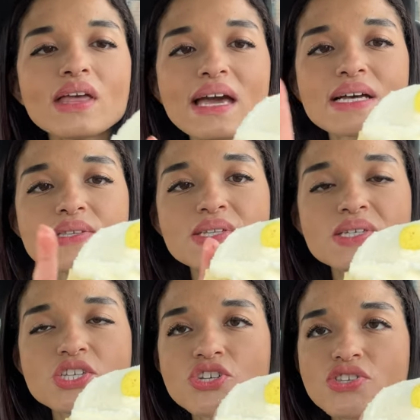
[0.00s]
And so this
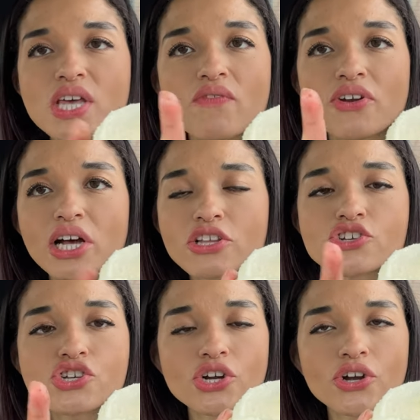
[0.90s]
is just their vanilla
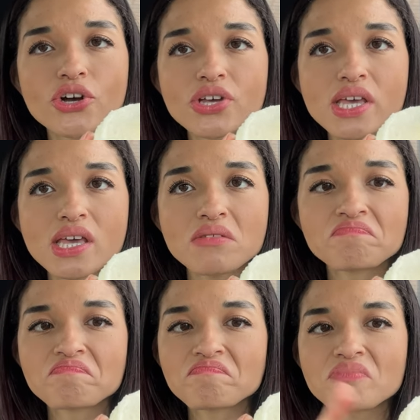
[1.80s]
sugar cookie
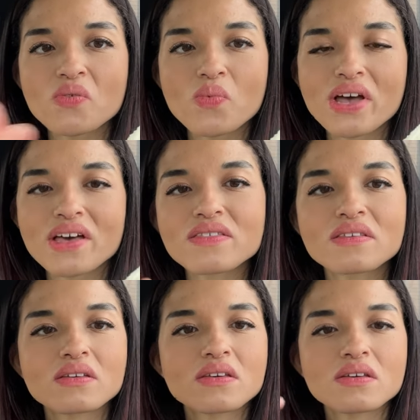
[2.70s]
with,
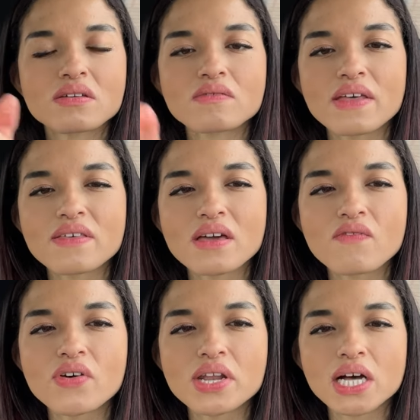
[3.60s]
I think,
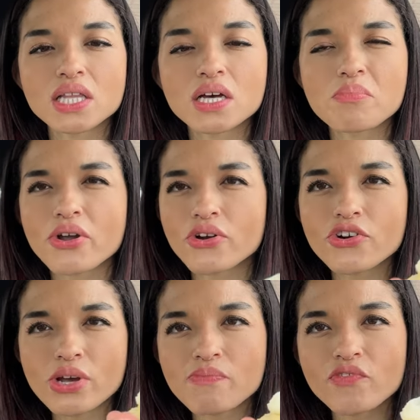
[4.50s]
vanilla
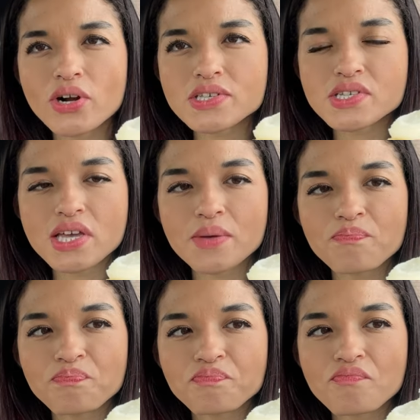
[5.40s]
buttercream frosting
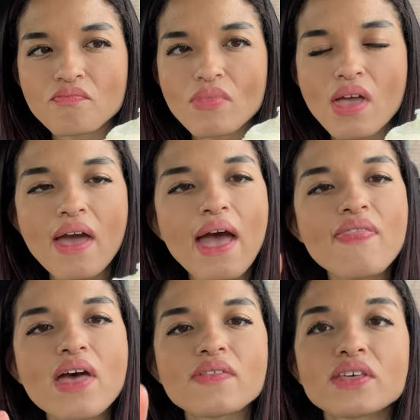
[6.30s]

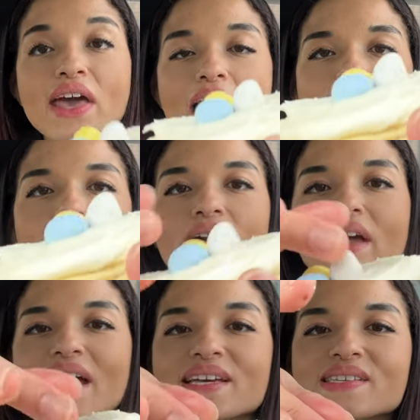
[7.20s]
and then the Cadbury
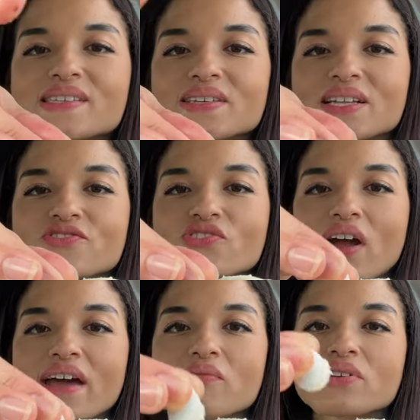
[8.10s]
eggs. So let's
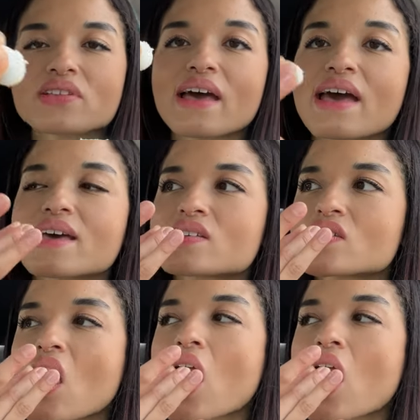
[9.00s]
try one of the eggs.